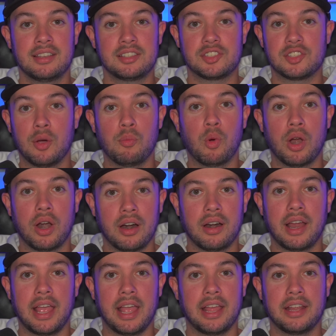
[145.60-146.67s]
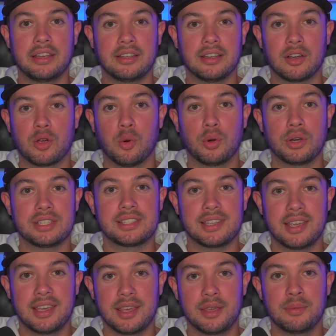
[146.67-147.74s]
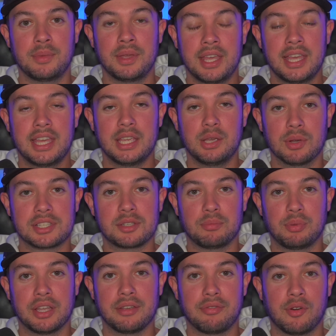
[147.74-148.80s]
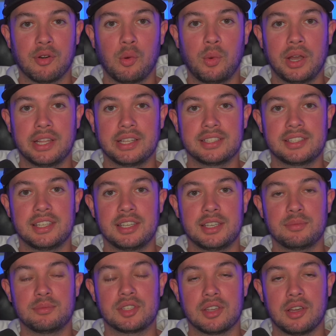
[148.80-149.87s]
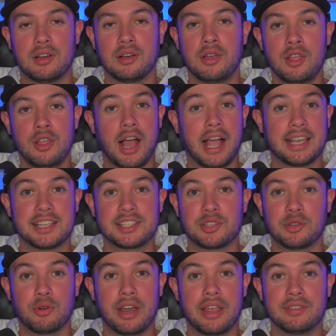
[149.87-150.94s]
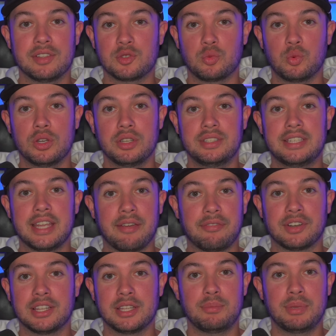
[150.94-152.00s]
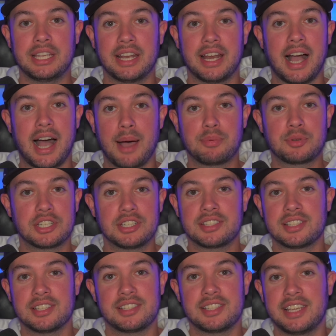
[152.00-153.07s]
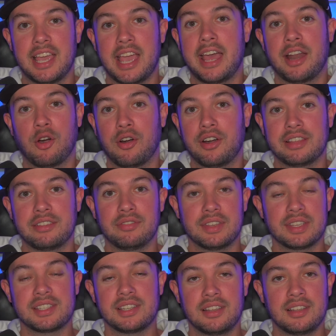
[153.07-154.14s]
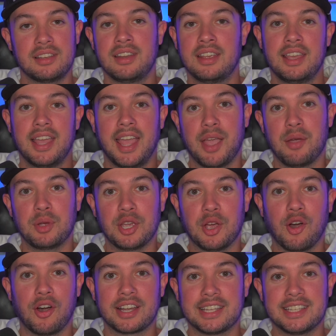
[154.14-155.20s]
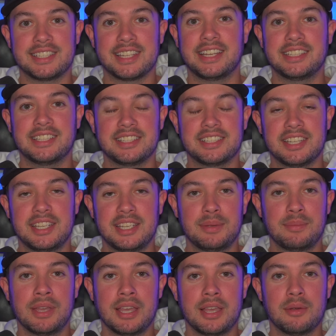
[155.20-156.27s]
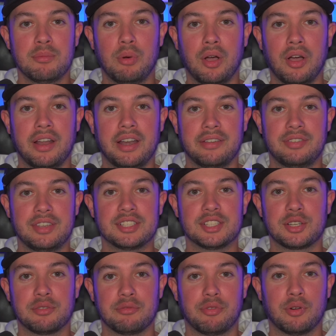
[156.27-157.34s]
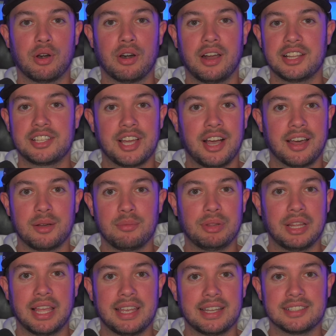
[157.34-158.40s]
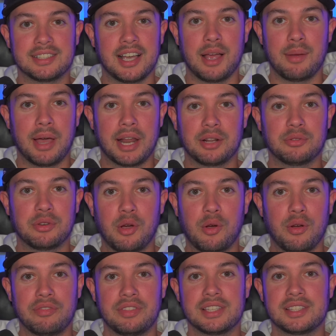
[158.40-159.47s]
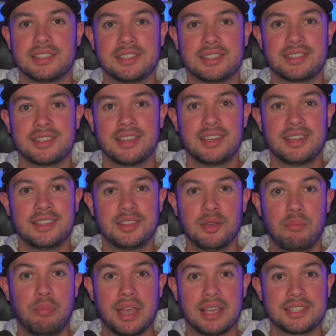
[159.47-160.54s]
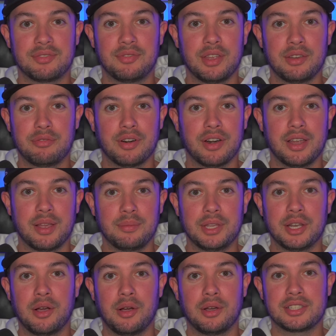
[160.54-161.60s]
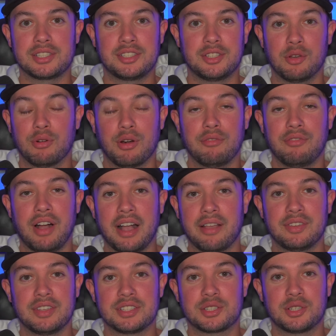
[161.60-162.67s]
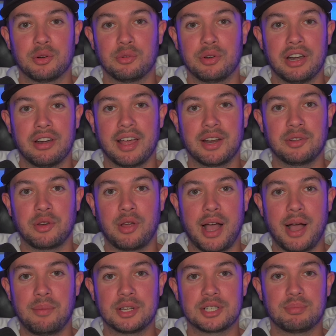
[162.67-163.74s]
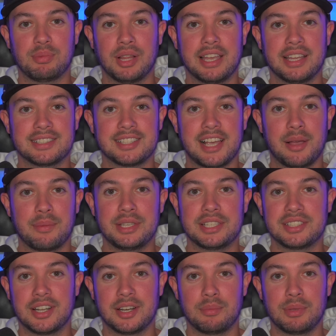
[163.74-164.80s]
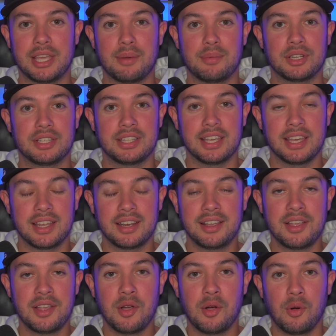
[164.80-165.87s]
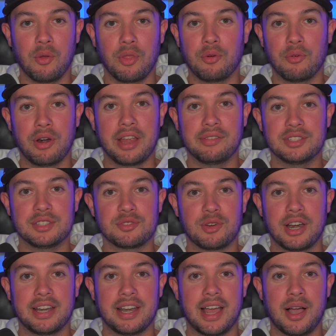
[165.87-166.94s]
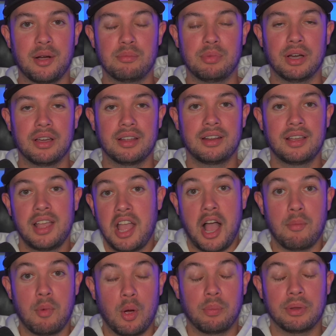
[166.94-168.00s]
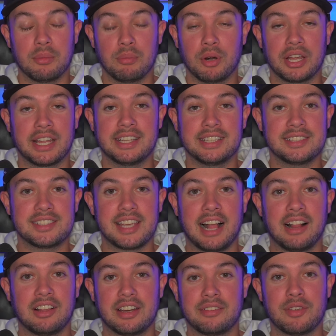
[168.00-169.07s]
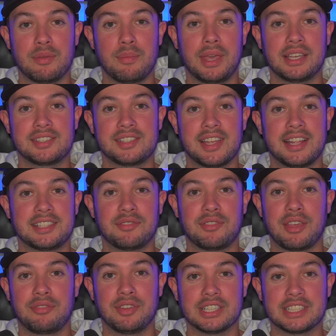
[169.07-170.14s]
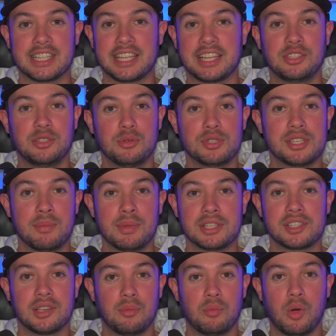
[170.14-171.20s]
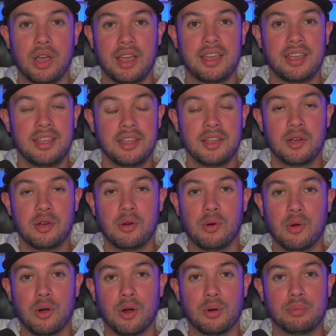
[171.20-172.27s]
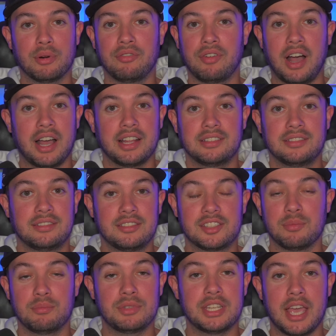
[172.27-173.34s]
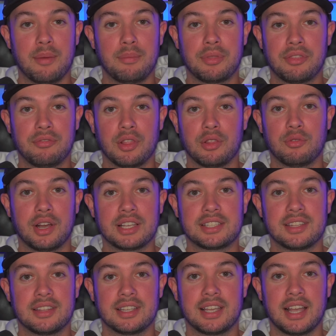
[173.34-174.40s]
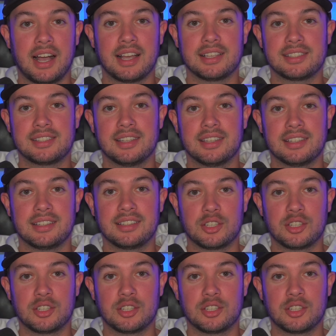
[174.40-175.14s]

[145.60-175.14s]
somewhere, and according to him, he wants to play for a winning team. So I guess the Ravens would definitely be an option since he had already visited, and we are a contending team, but if he's looking for a ton of playing time, I don't know if this is the best fit for him, you know, to revive his career. I don't know how much playing time he's going to be able to get on the Ravens right now, but I'm open to bringing in talent if it makes sense, if they feel like they can use him in some way or provide some depth for the rest of the guys, then